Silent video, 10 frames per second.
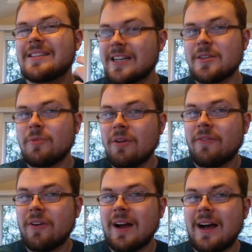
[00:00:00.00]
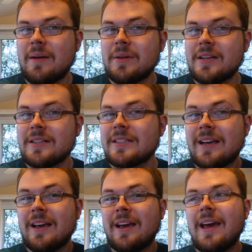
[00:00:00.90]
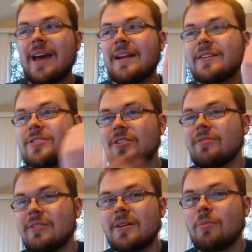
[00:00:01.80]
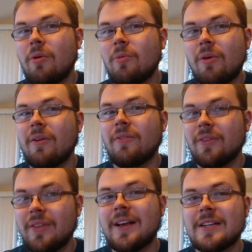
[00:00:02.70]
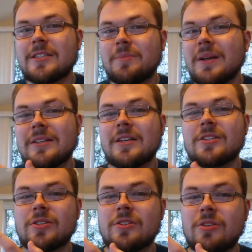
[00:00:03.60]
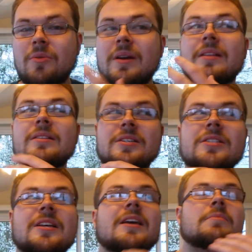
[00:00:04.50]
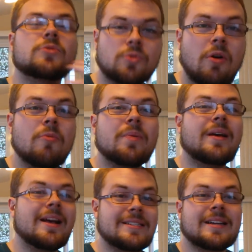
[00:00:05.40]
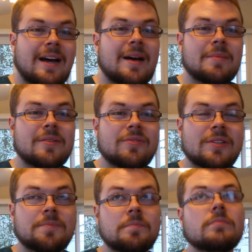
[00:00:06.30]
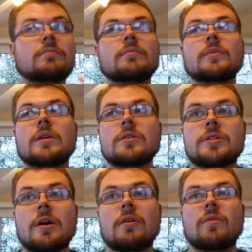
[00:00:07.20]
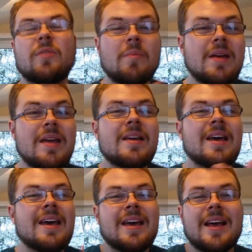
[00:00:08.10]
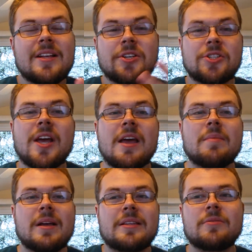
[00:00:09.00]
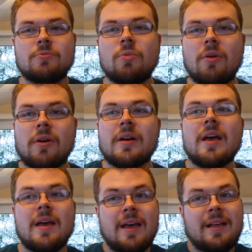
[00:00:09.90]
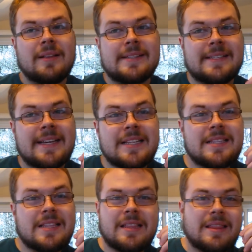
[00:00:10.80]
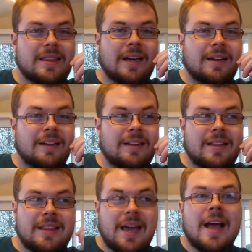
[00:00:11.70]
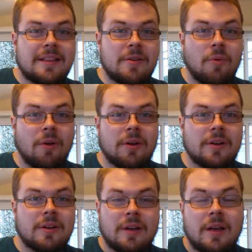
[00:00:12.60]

doesn't work for comedies, and it certainly won't work for this because it's doing the same trope as a comedy film. So for me, it's a shame. It didn't work. Did the ending work?